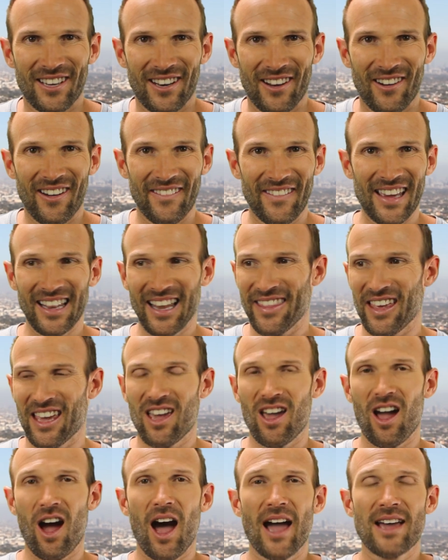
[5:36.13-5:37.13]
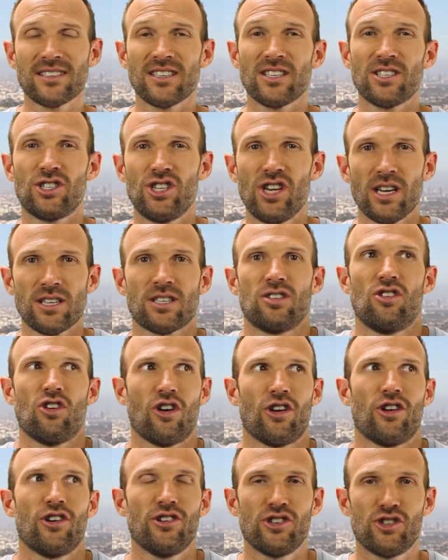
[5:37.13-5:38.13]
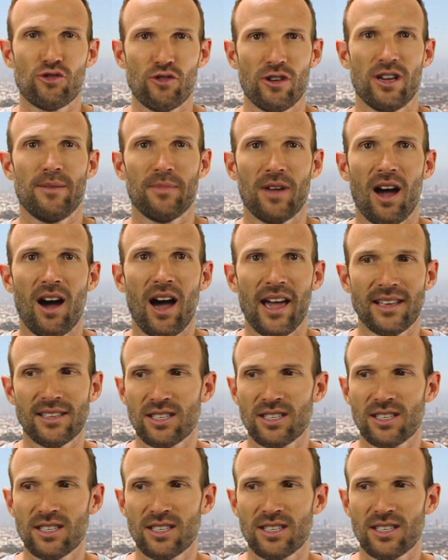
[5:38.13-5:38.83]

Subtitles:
You know what I mean? Like the guys are just not her dream guy.